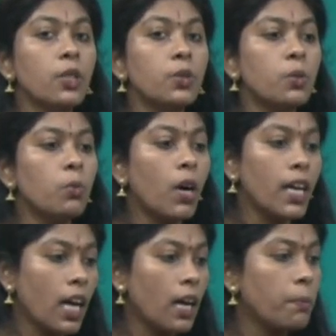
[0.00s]
So,
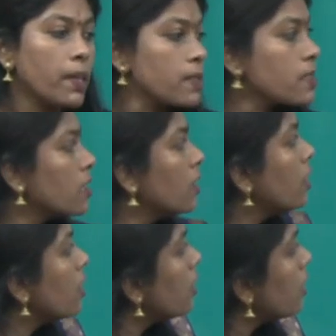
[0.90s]
what happens,
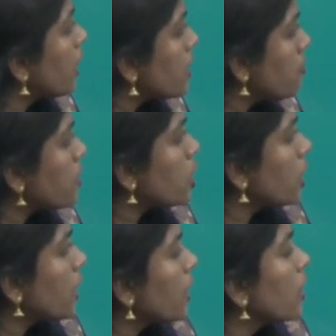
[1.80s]

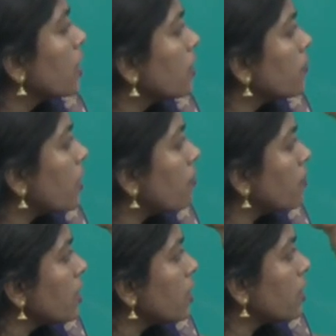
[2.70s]
especially
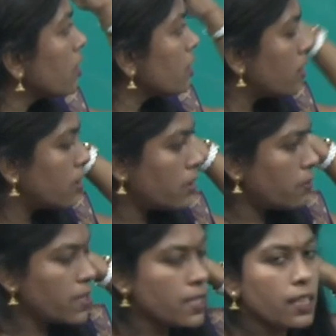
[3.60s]
from the
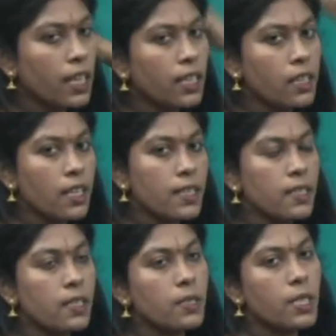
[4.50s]
western countries,
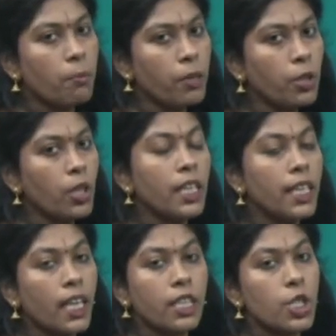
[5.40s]
it is dumped into
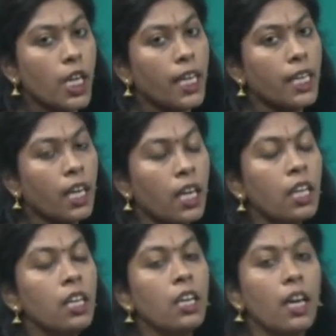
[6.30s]
India and China,
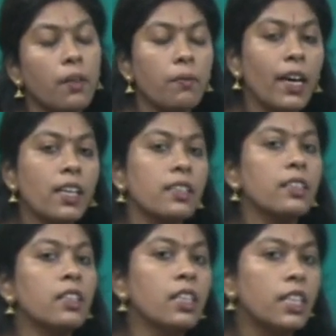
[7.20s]
and
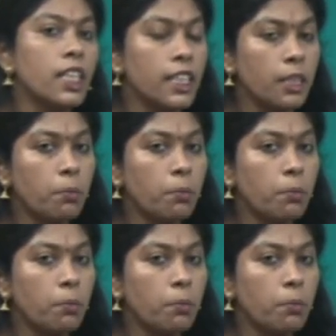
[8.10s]
where the